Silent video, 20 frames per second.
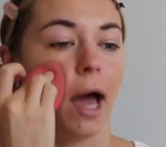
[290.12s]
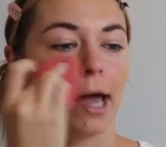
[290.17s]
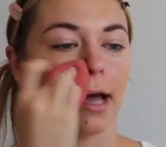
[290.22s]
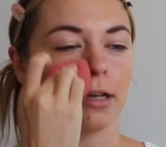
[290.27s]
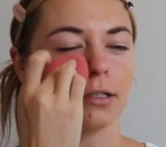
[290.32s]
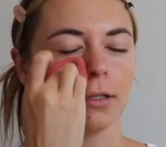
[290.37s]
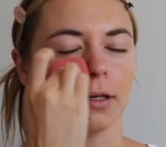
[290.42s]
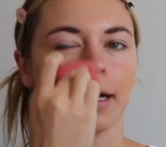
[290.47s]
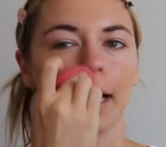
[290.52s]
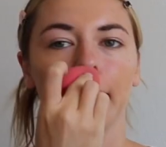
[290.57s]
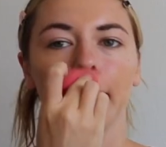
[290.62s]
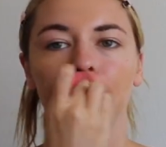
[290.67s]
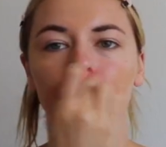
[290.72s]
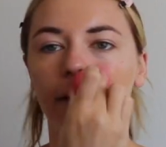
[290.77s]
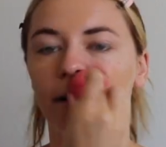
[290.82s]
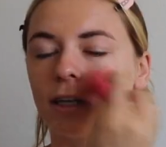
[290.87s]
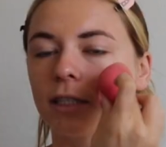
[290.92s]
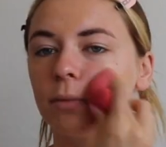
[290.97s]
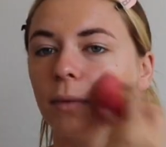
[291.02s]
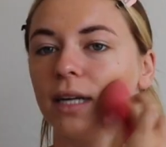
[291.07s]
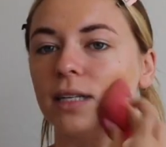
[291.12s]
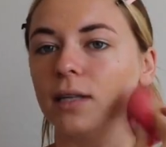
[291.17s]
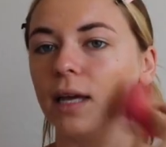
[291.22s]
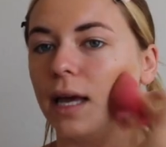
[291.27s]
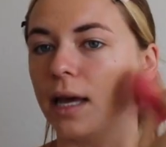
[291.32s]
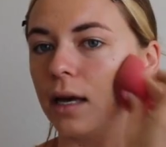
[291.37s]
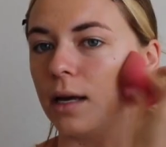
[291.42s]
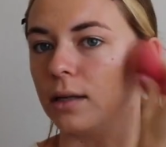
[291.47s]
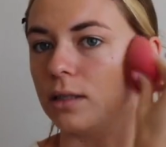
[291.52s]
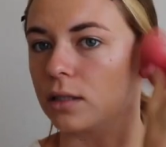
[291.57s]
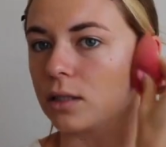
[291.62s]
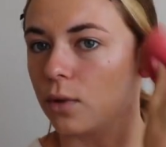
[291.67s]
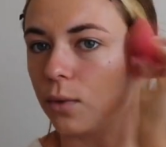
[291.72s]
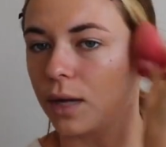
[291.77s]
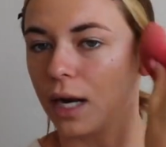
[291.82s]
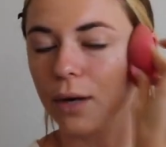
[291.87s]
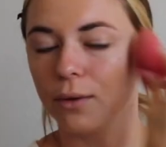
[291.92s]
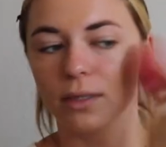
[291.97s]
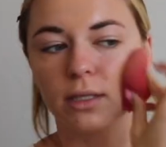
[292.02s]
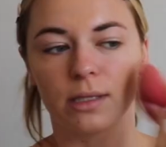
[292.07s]
I also kind of lost my tan. So
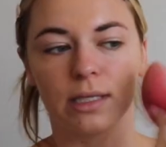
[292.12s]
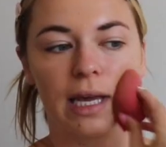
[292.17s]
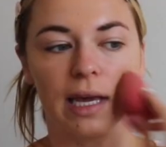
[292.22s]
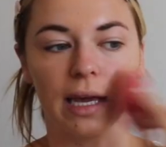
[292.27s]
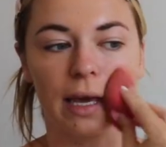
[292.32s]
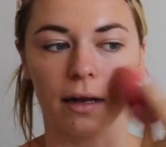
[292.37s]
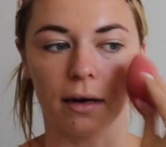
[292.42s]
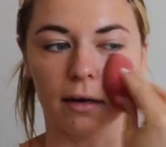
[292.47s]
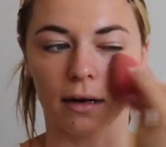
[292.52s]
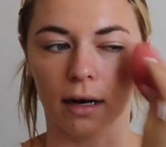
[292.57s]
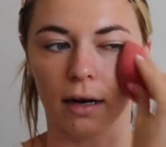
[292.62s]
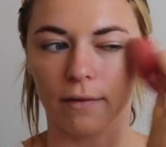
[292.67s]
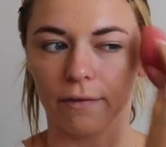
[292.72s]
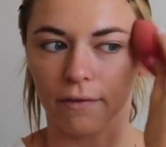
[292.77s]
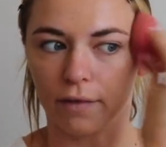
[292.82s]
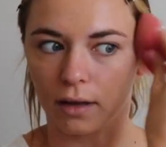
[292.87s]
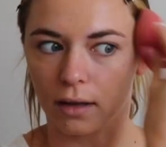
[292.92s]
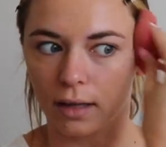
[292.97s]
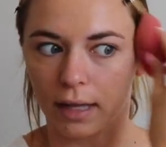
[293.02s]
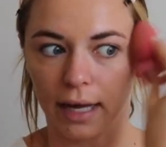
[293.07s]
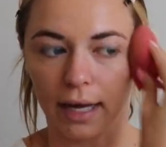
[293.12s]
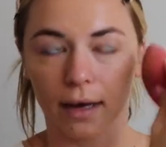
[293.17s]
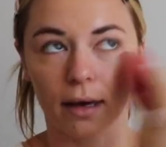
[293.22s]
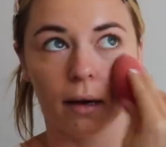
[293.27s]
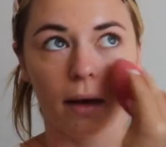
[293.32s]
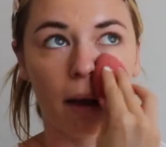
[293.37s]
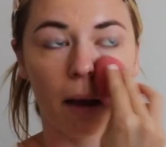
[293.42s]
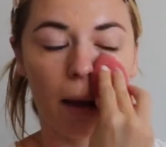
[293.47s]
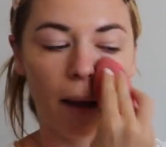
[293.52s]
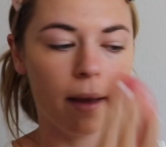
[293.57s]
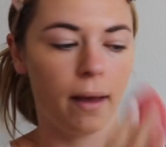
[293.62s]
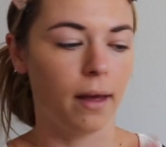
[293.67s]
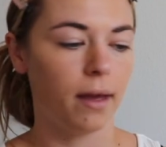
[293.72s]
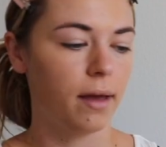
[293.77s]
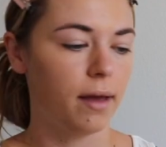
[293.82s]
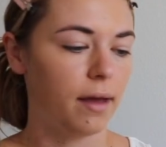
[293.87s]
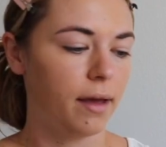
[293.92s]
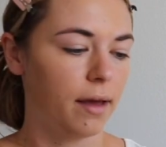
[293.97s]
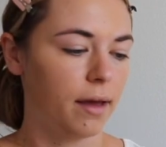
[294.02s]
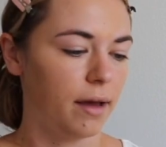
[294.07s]
when I was tanner, I feel like
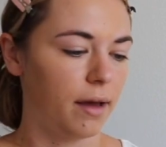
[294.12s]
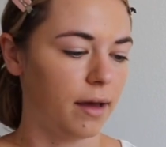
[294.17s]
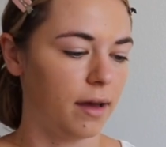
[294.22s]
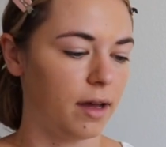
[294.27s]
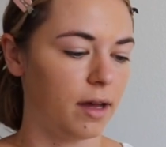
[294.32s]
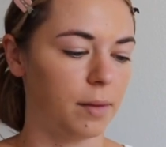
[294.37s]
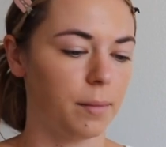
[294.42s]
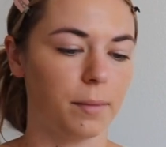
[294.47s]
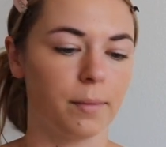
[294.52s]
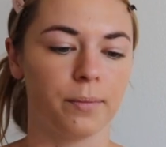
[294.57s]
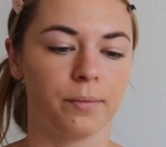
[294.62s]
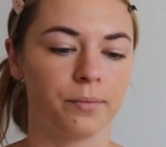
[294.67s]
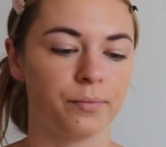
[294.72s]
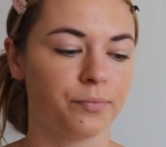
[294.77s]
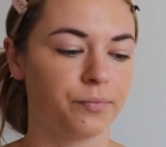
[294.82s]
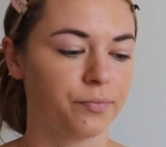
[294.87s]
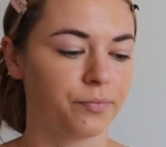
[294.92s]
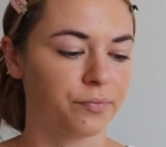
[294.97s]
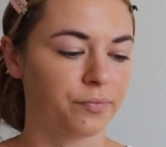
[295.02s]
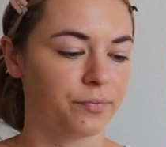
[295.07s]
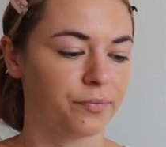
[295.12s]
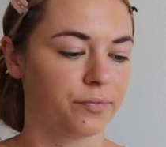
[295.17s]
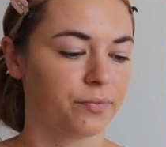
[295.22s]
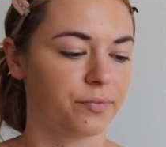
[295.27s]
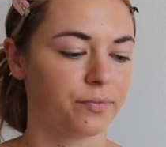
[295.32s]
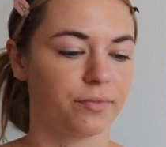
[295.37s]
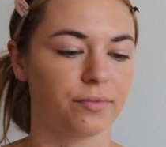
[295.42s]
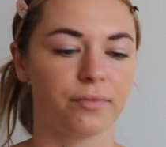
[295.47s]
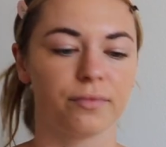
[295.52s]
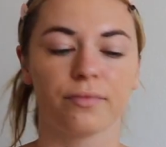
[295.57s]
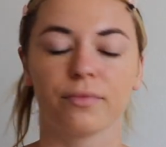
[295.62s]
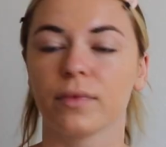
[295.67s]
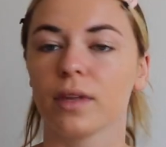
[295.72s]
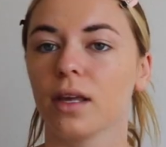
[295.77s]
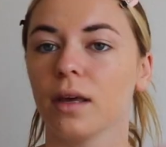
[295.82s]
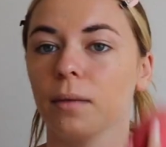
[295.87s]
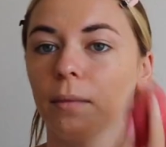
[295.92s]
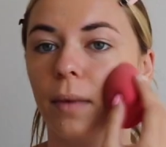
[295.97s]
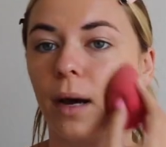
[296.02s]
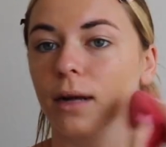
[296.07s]
um,
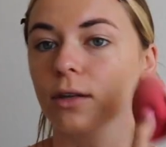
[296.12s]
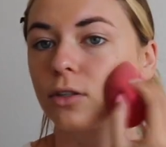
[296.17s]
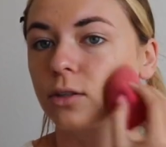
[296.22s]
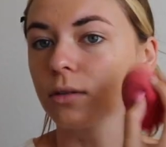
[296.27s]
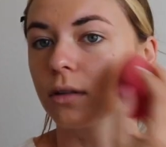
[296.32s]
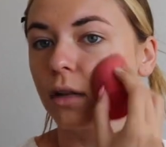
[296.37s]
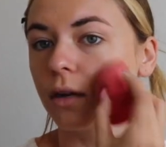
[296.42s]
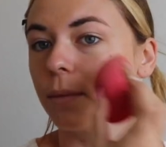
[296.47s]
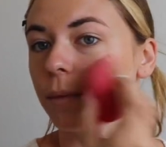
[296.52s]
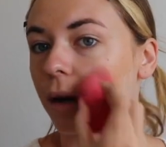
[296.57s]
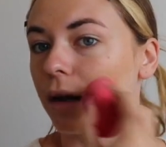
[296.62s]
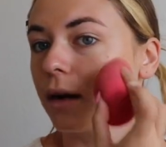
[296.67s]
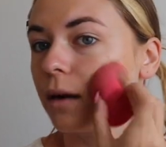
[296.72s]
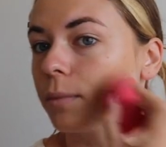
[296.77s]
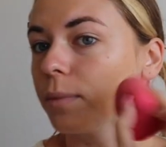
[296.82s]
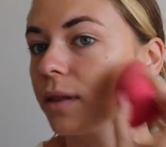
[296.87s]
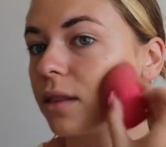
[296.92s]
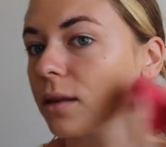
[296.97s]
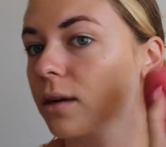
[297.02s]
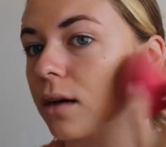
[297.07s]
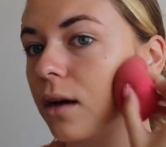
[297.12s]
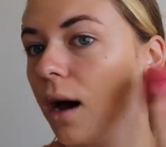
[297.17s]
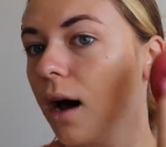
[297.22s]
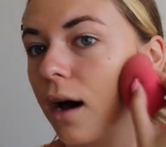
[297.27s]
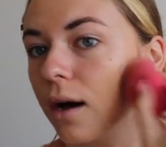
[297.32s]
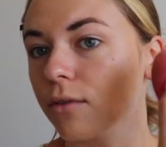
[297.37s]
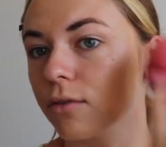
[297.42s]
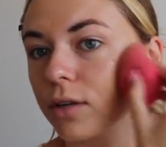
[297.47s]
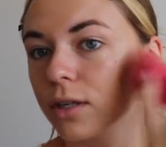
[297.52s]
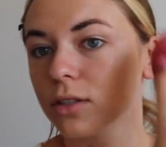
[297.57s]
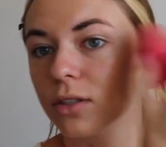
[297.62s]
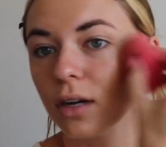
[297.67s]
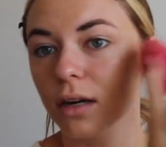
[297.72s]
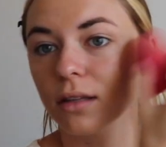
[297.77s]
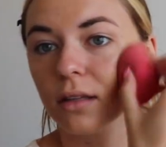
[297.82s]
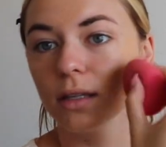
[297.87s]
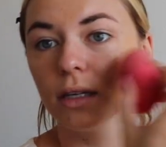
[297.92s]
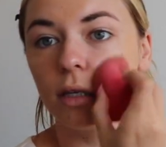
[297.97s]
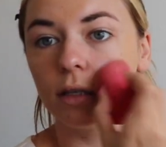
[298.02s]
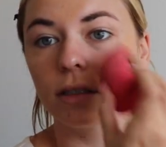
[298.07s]
it matched a little better. But the coverage
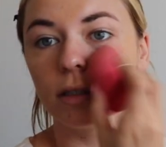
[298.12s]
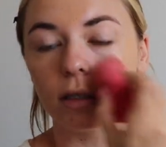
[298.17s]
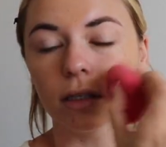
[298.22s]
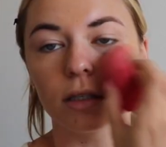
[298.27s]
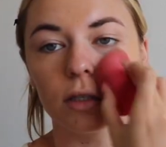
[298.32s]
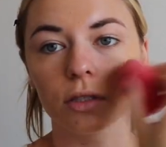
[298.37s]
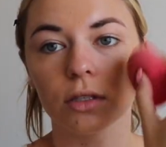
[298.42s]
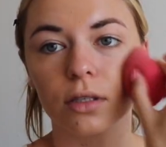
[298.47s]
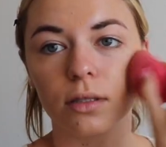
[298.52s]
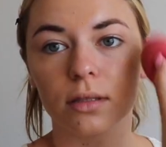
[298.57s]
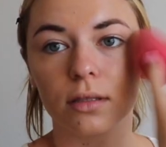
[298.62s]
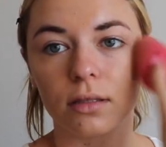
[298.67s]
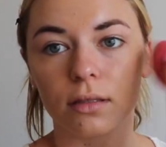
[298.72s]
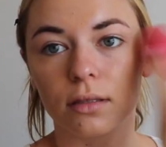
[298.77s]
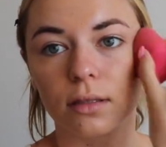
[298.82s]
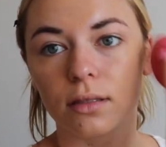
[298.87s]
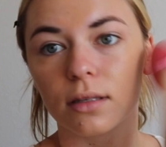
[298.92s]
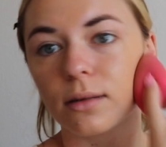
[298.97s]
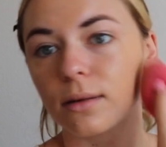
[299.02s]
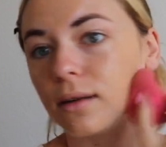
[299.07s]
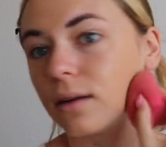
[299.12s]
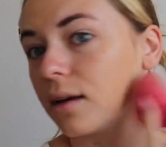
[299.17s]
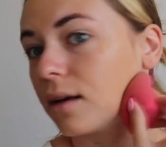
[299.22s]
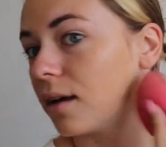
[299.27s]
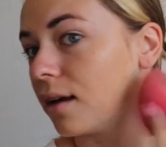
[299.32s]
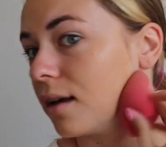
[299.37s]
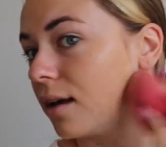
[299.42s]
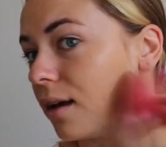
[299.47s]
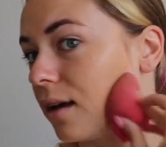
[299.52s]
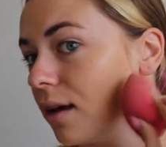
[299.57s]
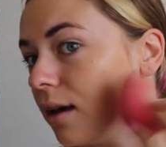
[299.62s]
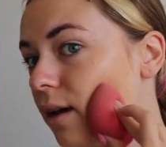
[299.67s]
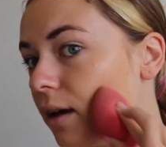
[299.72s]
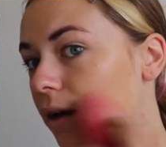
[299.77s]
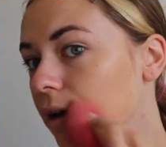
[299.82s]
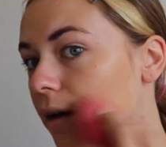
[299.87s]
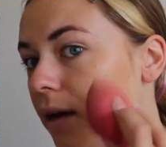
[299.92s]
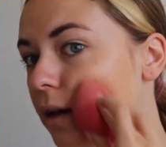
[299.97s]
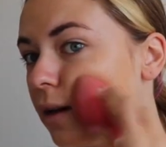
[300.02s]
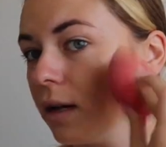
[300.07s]
on this is just
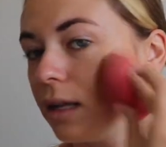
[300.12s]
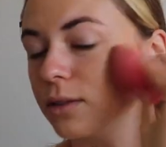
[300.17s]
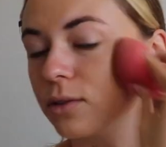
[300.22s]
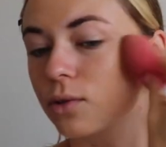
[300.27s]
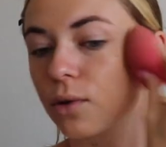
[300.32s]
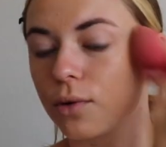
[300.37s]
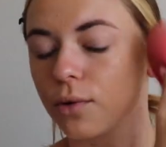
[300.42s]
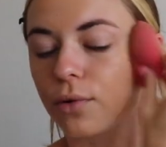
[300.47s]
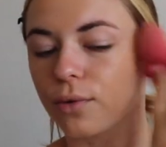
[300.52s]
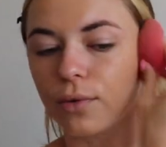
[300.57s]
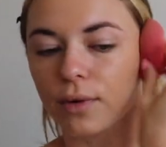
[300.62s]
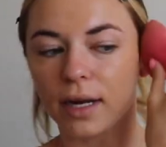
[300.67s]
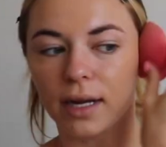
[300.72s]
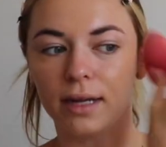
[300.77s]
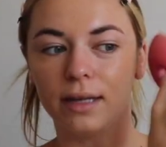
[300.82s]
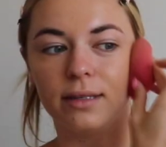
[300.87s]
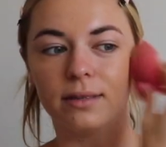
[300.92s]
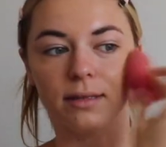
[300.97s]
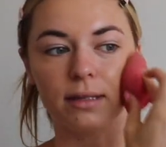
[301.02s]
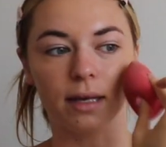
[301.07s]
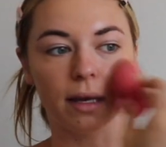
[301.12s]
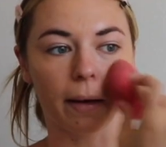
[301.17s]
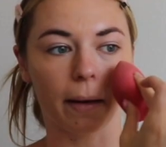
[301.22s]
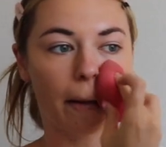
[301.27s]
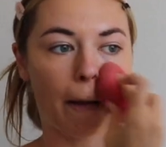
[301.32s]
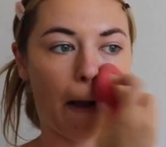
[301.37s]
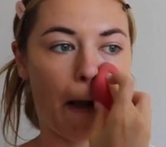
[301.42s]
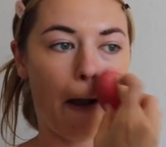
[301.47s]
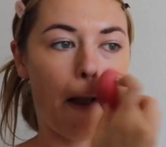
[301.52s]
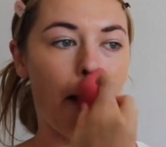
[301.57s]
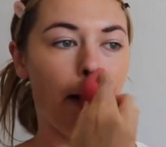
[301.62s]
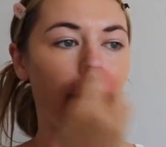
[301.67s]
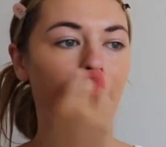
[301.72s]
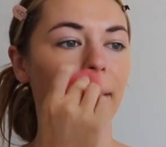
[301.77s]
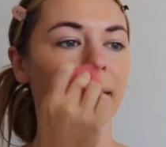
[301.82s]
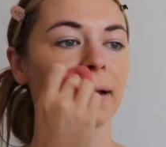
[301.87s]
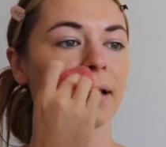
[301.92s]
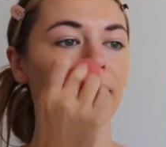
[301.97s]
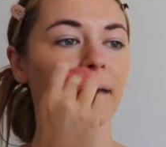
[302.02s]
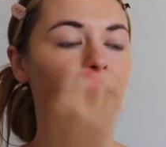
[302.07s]
It's crazy.
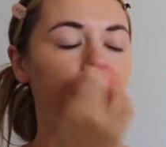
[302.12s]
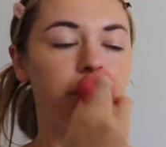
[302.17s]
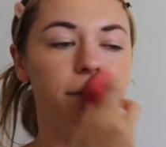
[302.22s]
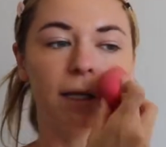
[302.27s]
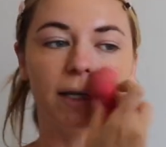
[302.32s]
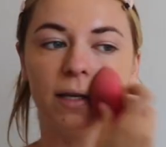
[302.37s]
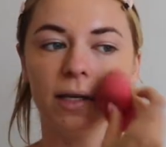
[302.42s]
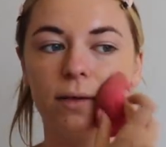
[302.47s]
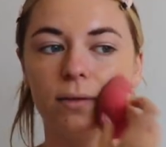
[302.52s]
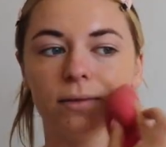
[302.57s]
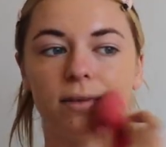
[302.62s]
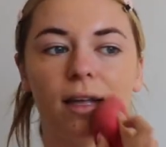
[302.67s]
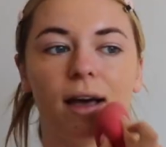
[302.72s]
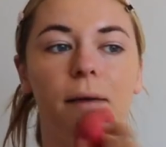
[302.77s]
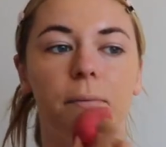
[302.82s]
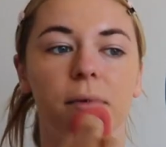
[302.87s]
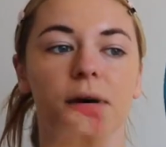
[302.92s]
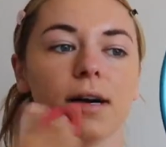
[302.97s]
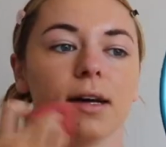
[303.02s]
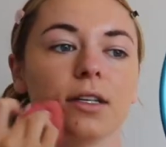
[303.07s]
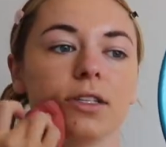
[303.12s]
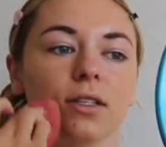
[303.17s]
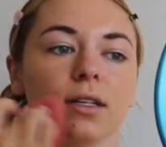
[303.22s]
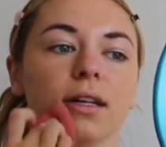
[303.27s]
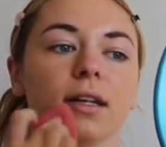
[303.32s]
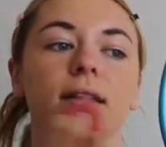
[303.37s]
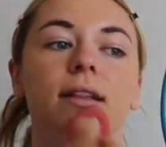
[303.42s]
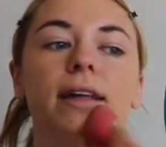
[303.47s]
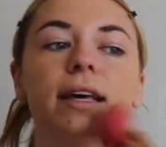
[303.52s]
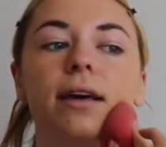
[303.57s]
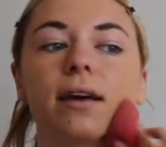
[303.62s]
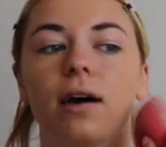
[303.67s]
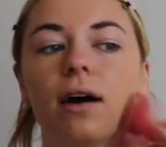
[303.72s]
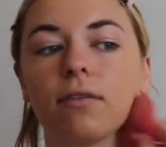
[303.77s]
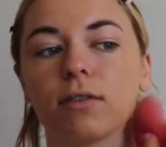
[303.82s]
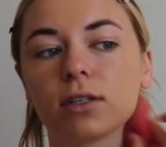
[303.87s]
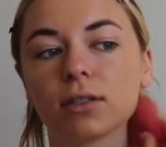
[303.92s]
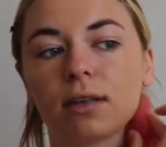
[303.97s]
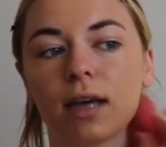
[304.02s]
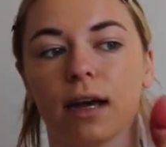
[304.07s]
You don't have to use that much and it like
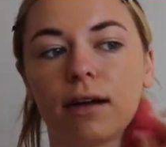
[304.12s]
covers